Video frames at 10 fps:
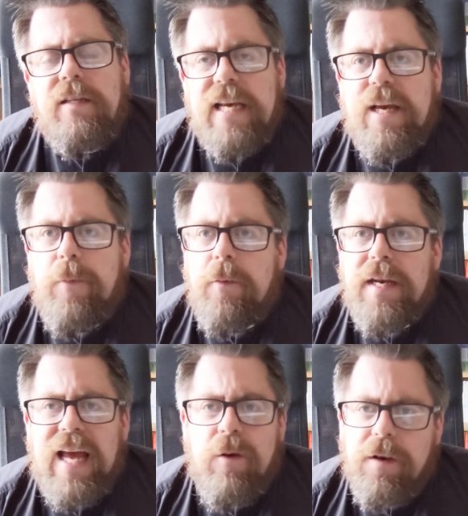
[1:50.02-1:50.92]
Take a
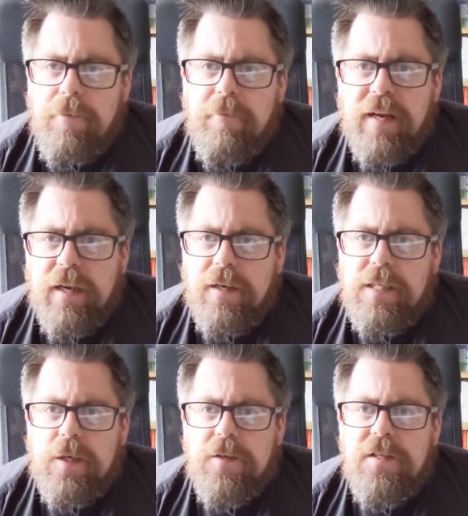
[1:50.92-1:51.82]
moment now and think
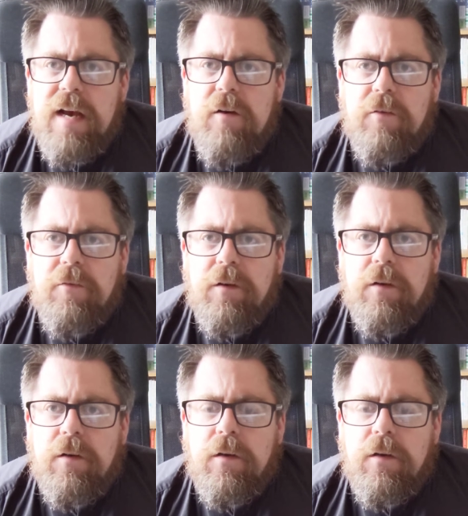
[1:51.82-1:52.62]
to yourself,